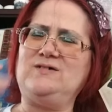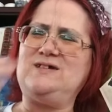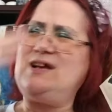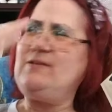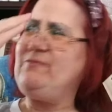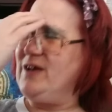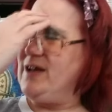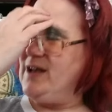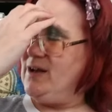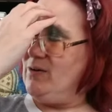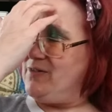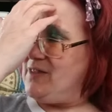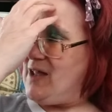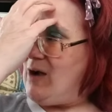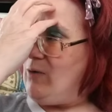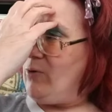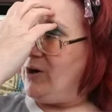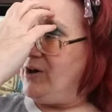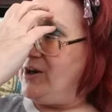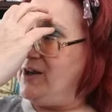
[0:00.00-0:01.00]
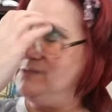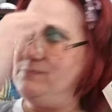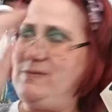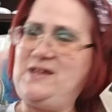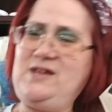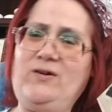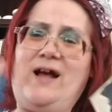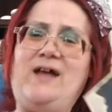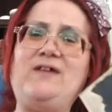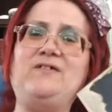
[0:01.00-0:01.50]
I forget what that word is, but
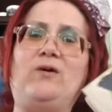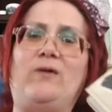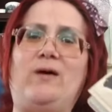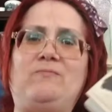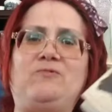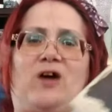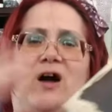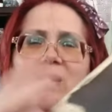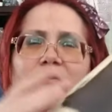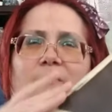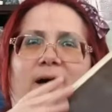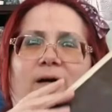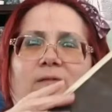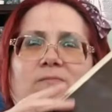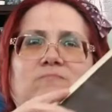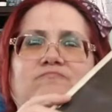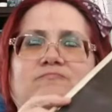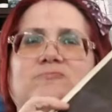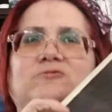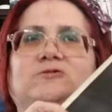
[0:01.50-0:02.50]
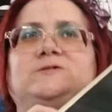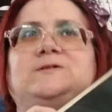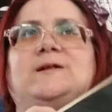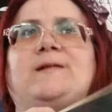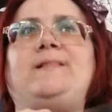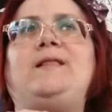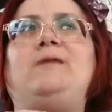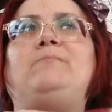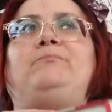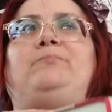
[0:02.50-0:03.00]
you guys know what I'm talking about.
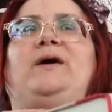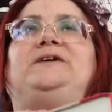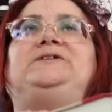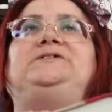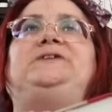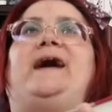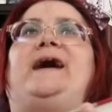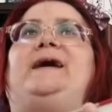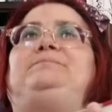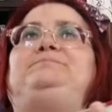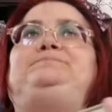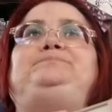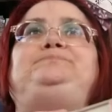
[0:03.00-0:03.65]
But yeah,